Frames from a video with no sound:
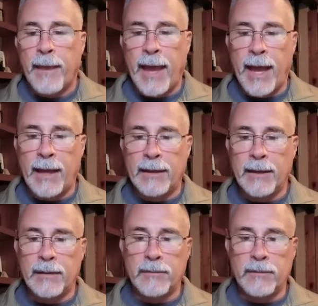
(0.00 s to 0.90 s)
And
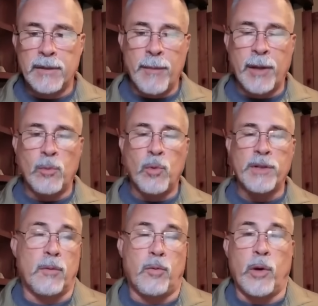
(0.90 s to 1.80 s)
Yemen
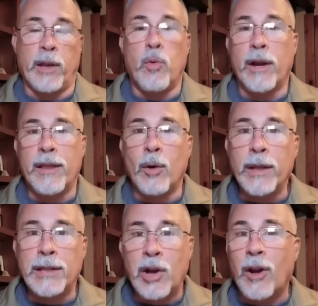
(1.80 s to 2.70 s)
was really one of the
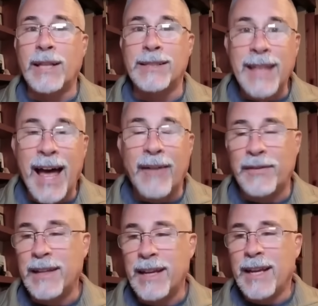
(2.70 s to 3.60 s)
only targets
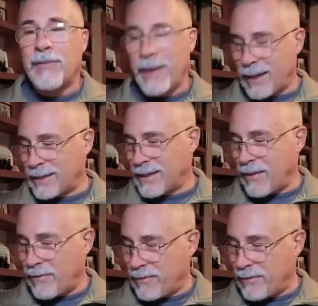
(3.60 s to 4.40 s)
left because they